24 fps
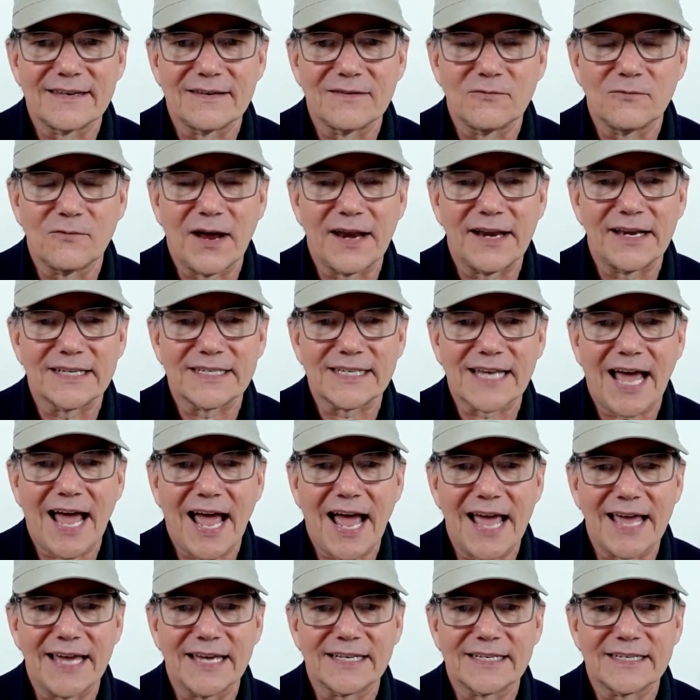when there's a
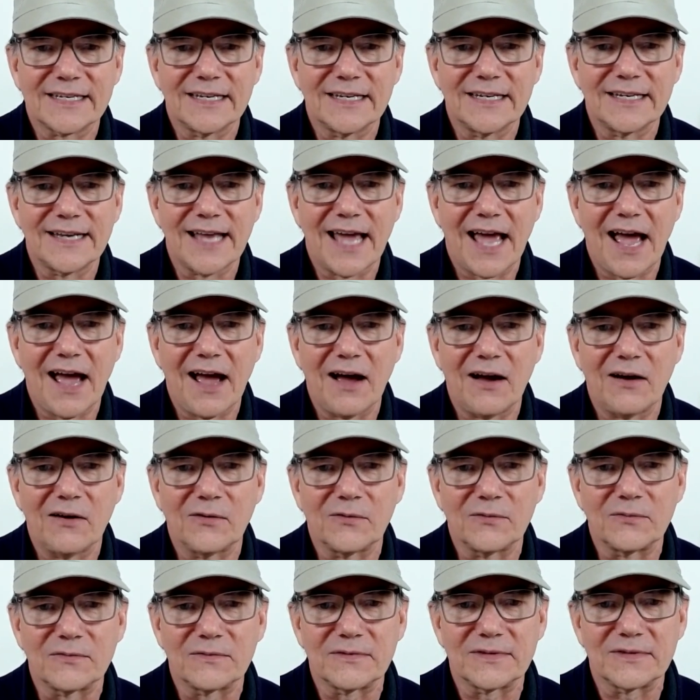higher
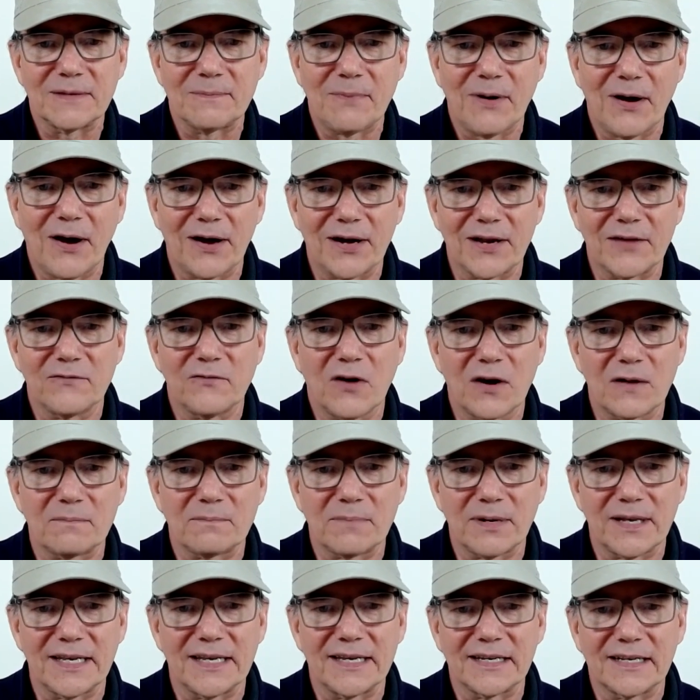turnout, the party of
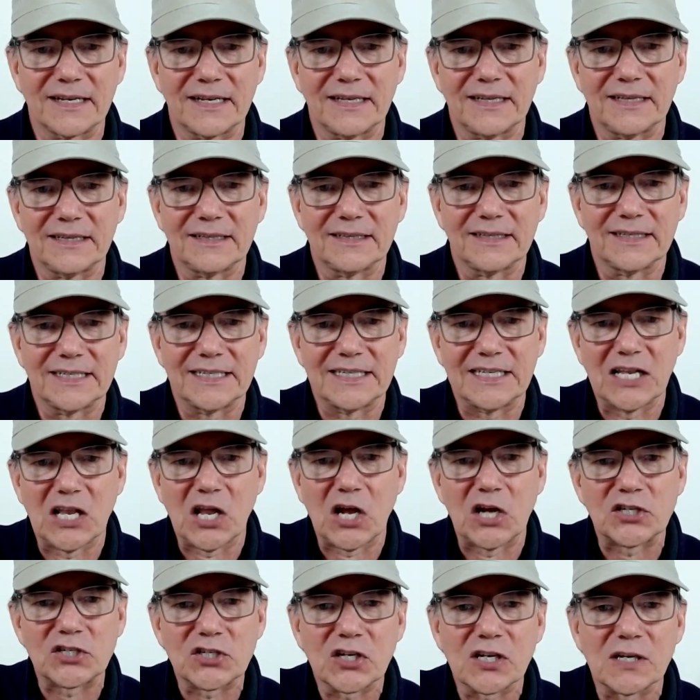one political
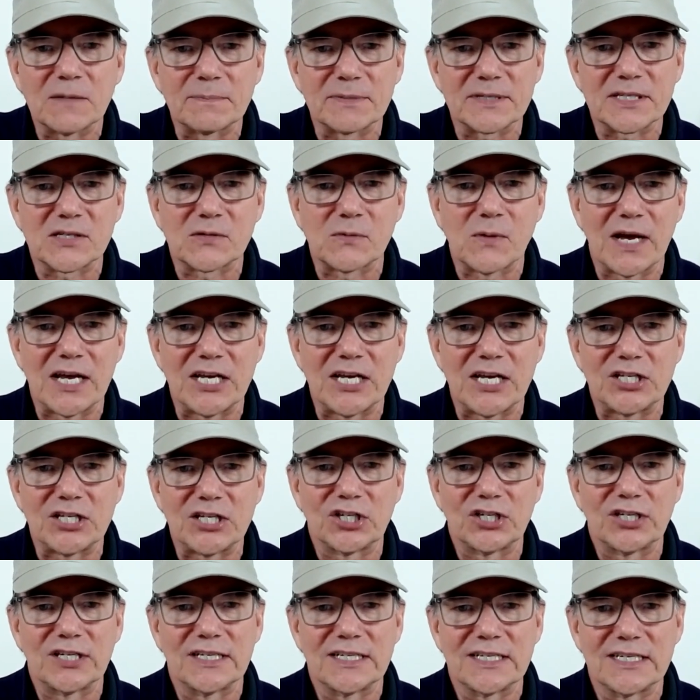ideological
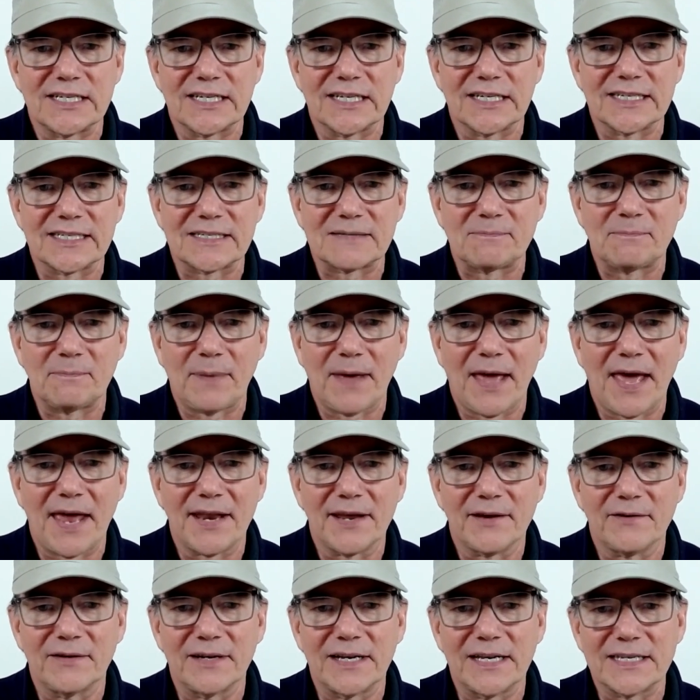persuasion does
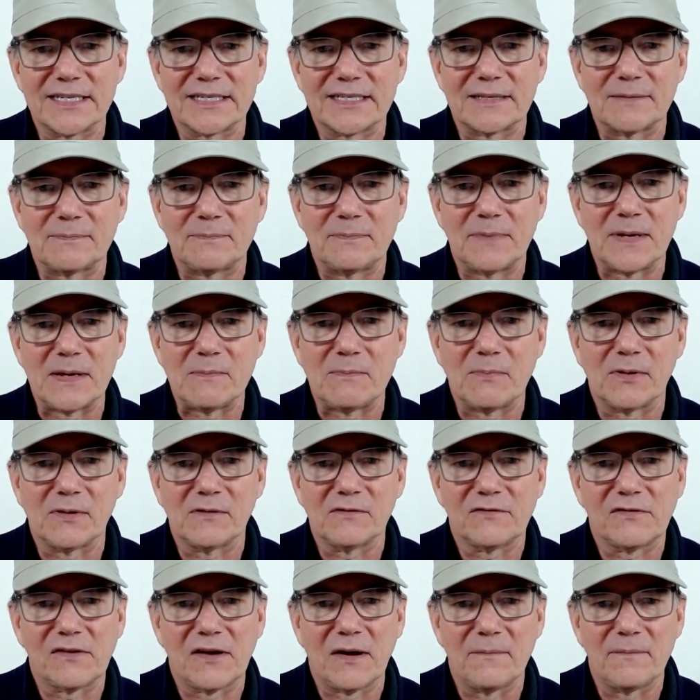better, and it's the
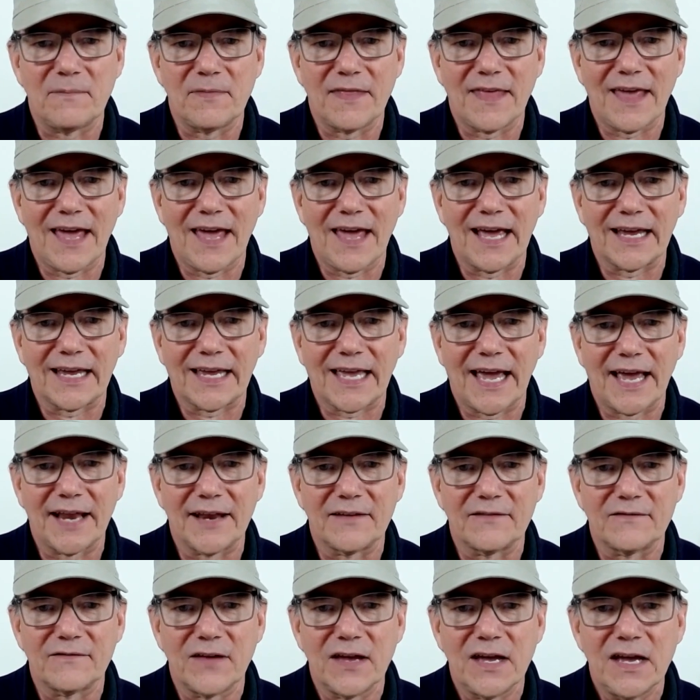people from that kind
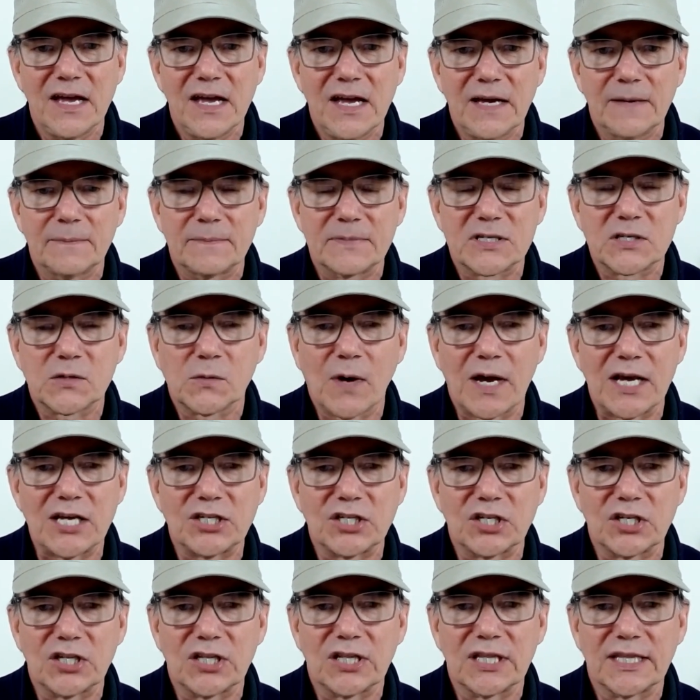of
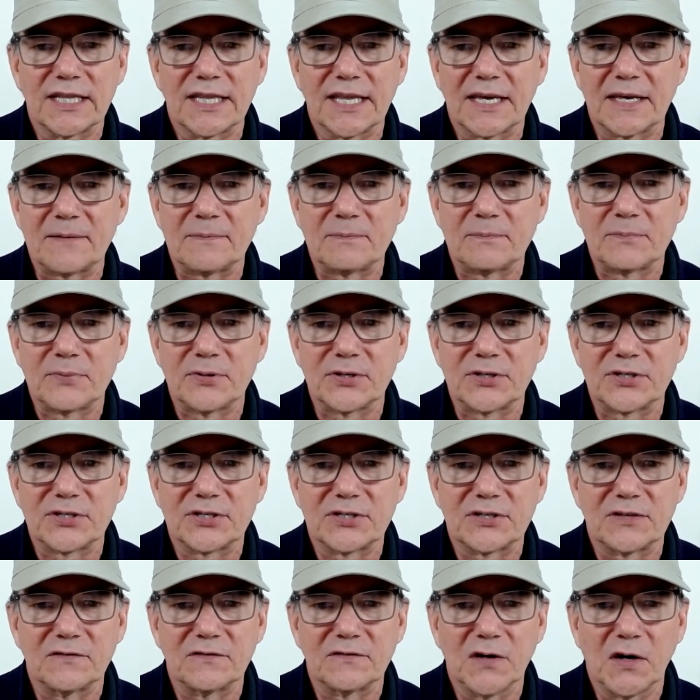persuasion that push
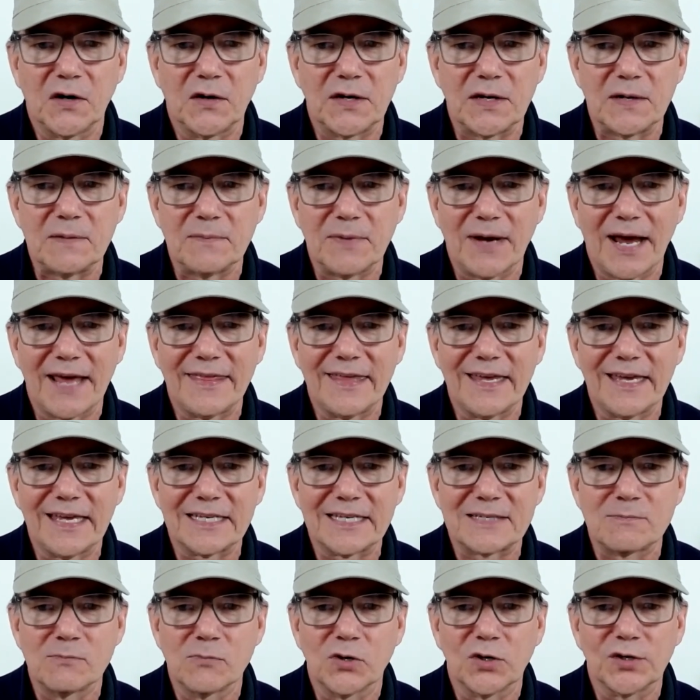the voting. But I think
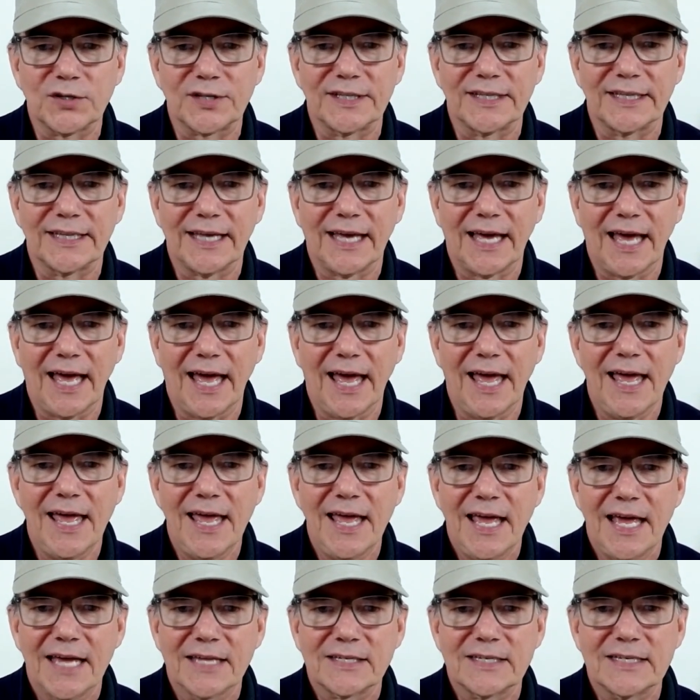it's more than that.
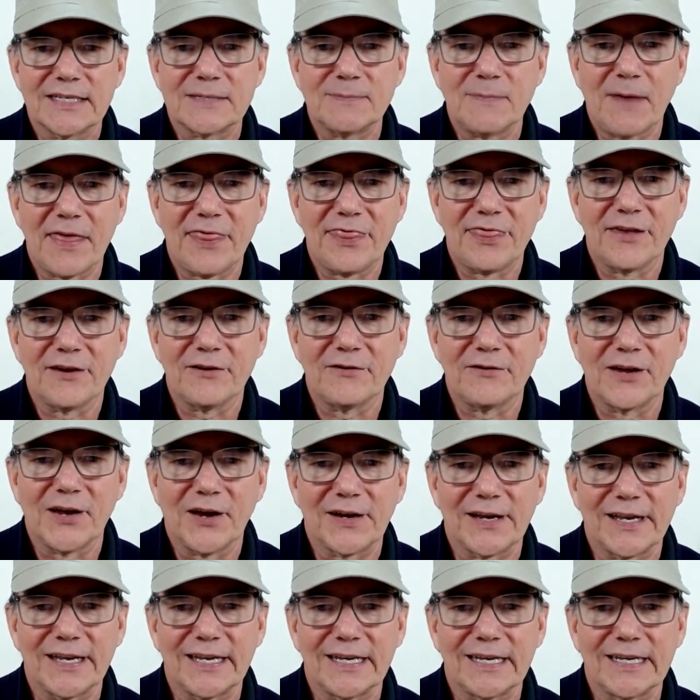So this is my theory
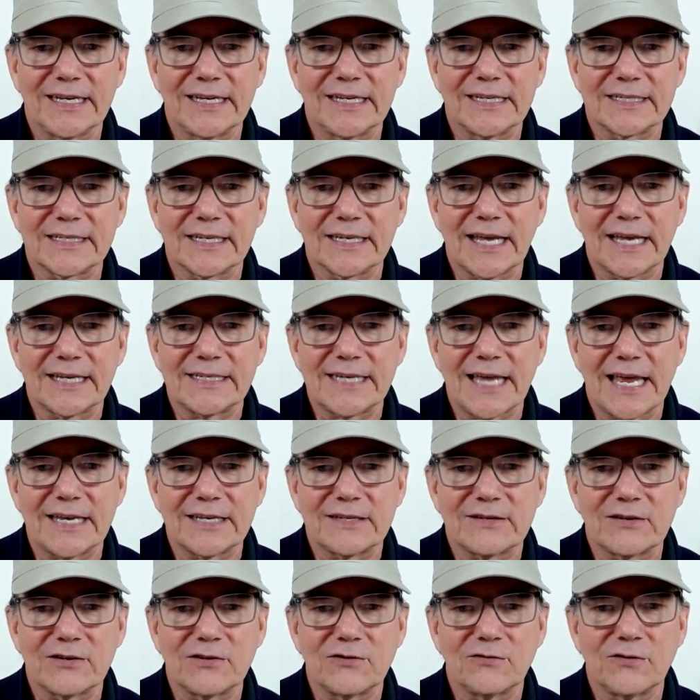on it is, and I tend
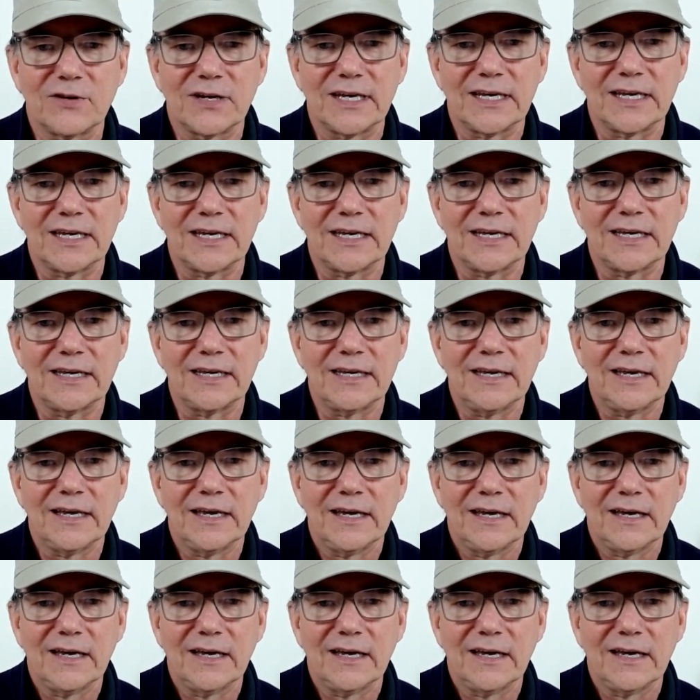to agree